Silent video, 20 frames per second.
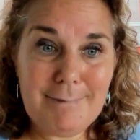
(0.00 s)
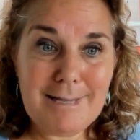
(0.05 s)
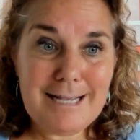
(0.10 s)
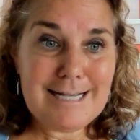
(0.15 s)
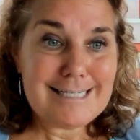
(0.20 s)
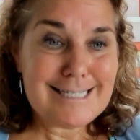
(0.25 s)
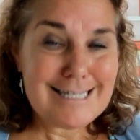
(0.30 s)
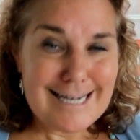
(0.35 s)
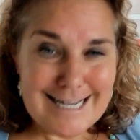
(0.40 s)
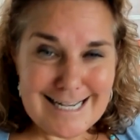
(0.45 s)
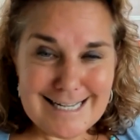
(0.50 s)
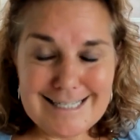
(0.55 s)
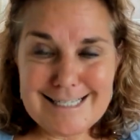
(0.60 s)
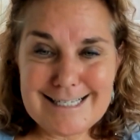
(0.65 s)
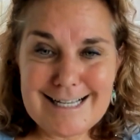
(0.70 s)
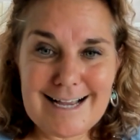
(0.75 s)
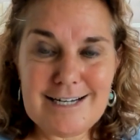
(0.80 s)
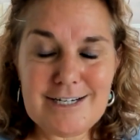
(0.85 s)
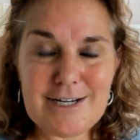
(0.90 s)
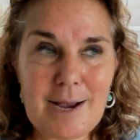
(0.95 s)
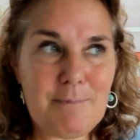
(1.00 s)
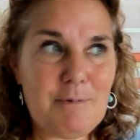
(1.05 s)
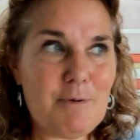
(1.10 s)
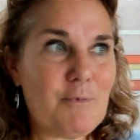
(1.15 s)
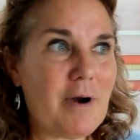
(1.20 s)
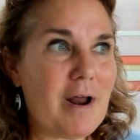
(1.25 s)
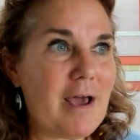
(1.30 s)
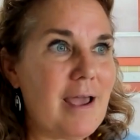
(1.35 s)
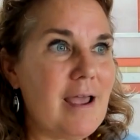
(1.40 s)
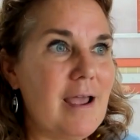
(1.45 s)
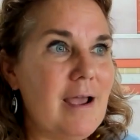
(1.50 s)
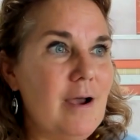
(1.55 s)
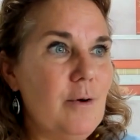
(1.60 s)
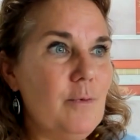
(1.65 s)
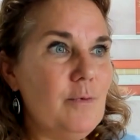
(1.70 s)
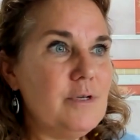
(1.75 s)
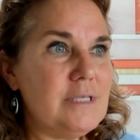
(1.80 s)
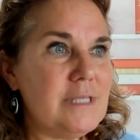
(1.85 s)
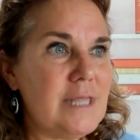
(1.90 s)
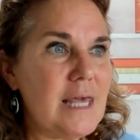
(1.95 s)
It's an inside job. And what I
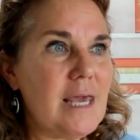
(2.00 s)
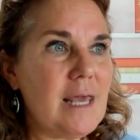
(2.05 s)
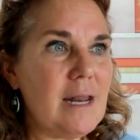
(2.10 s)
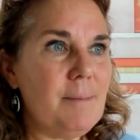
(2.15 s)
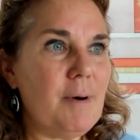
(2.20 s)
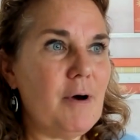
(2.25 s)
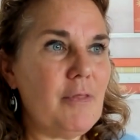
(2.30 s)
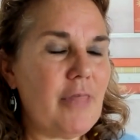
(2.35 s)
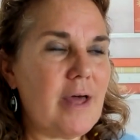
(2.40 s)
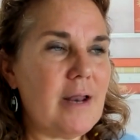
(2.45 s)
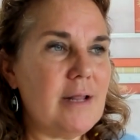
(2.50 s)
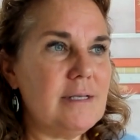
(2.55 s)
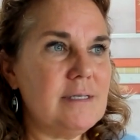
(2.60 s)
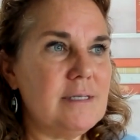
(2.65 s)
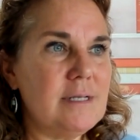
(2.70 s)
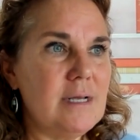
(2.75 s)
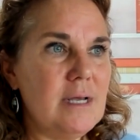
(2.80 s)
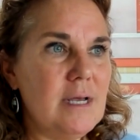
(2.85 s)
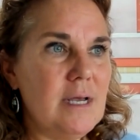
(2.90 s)
was thinking about that is,